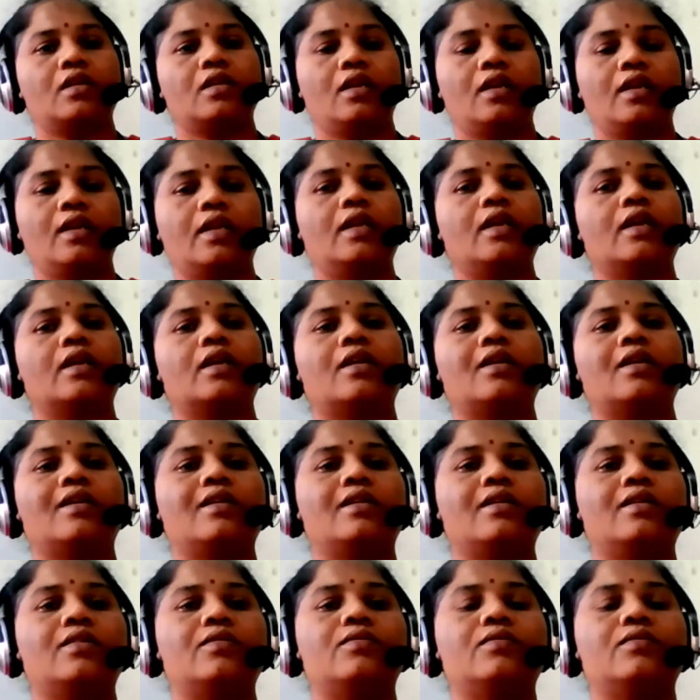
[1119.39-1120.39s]
Like
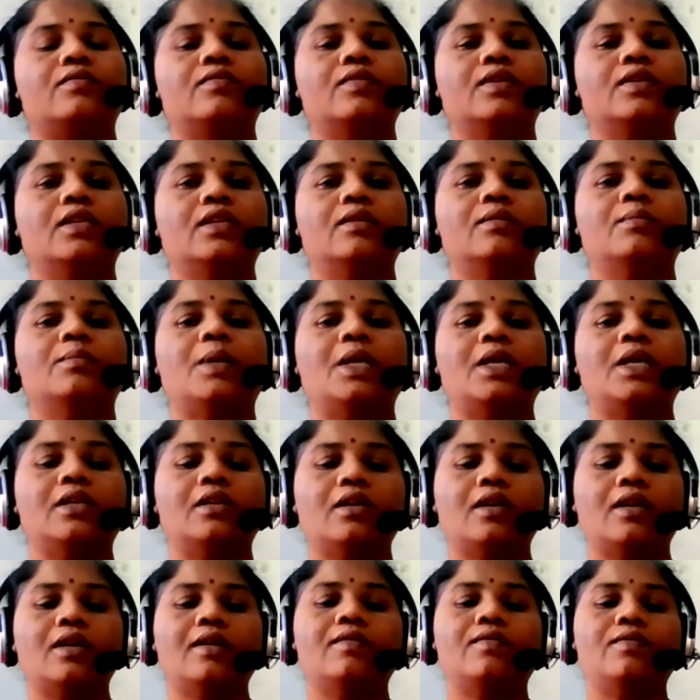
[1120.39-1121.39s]
we might
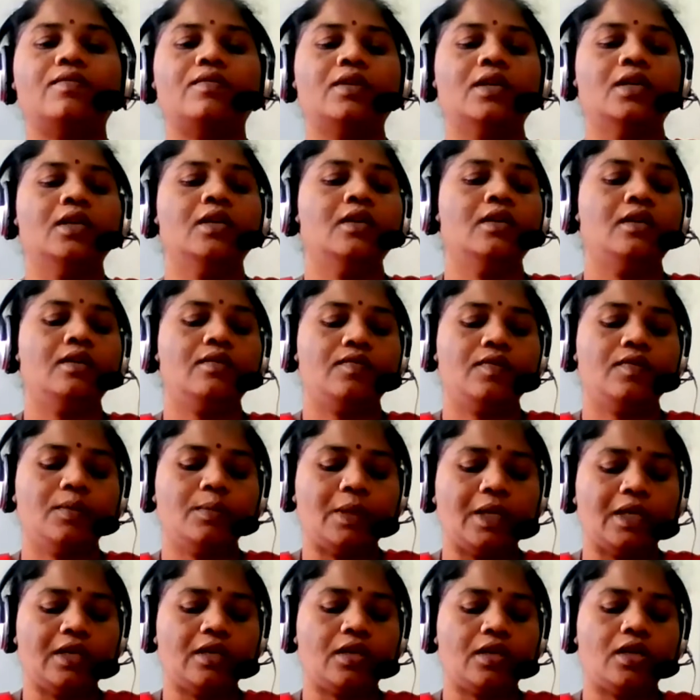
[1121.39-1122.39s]

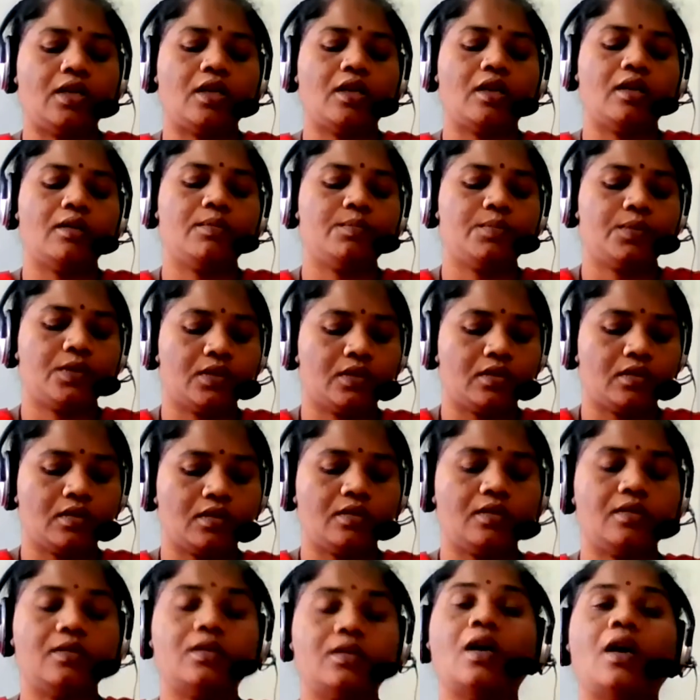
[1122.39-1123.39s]
adapt
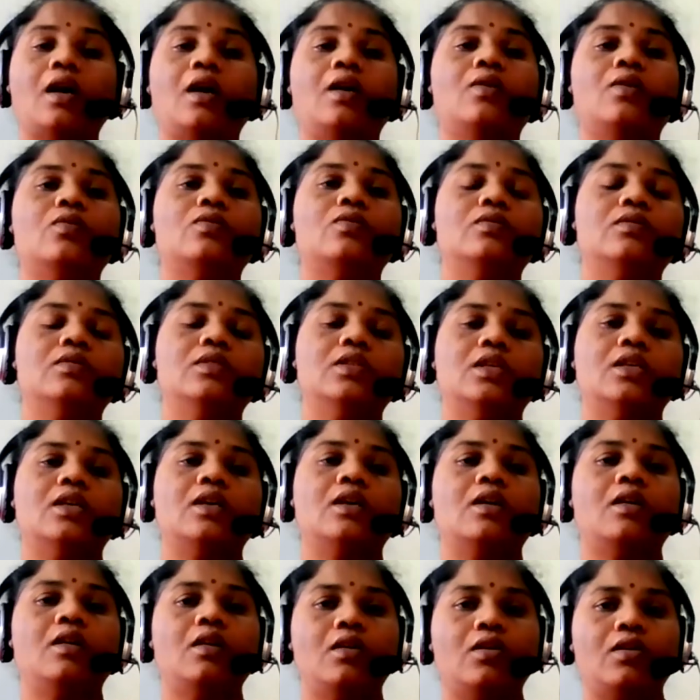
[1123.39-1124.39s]
how
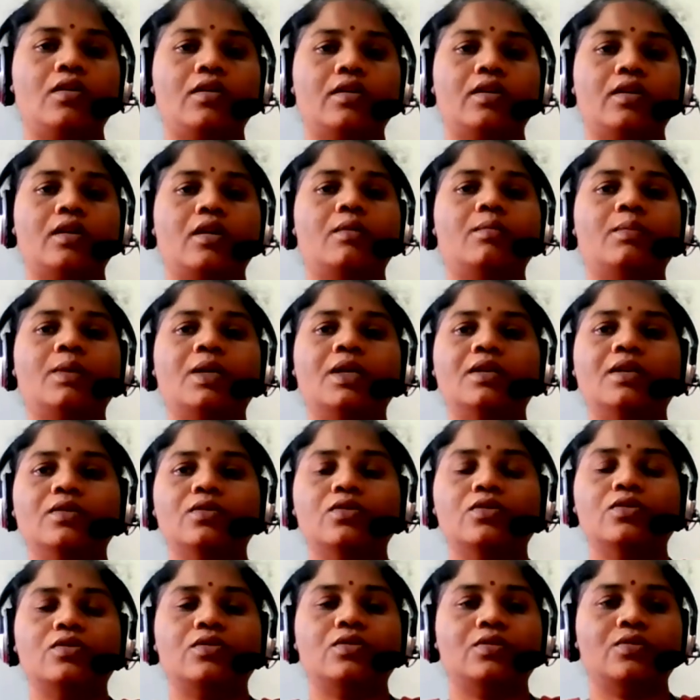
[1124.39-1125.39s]
the Lord Rama
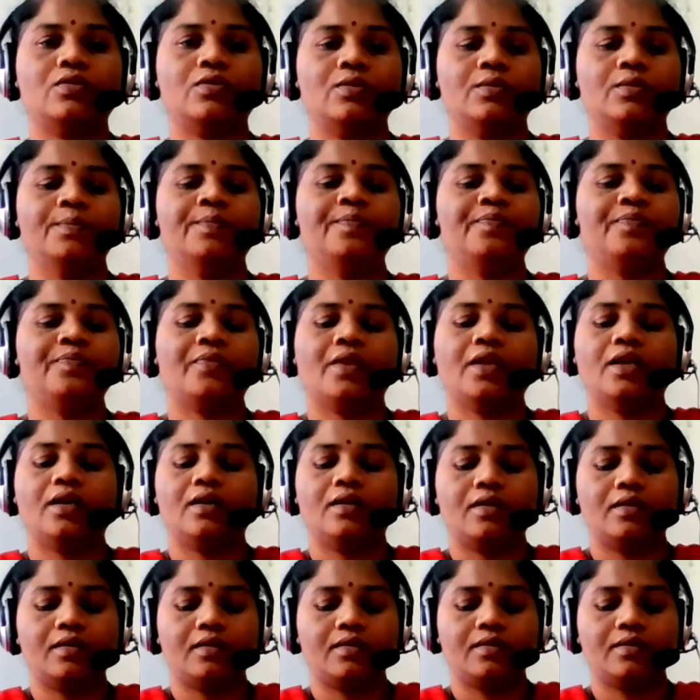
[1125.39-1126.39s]
used to
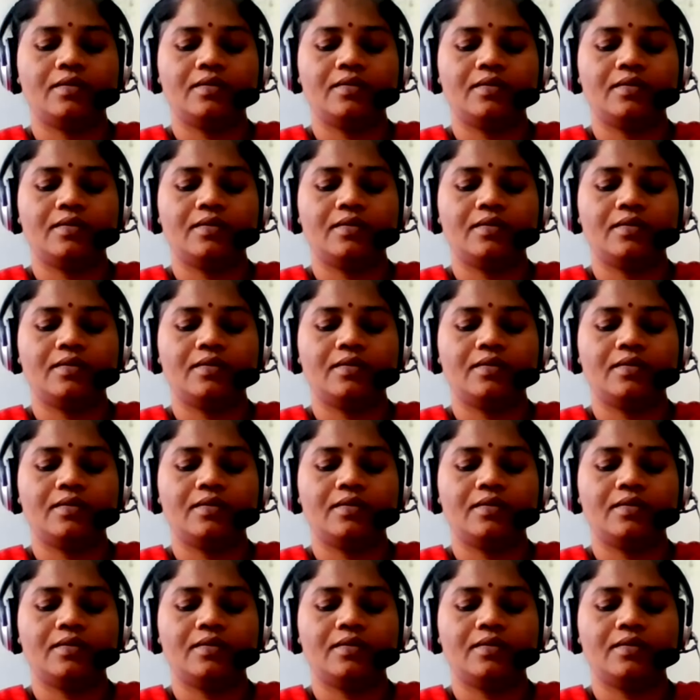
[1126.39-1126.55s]
uh,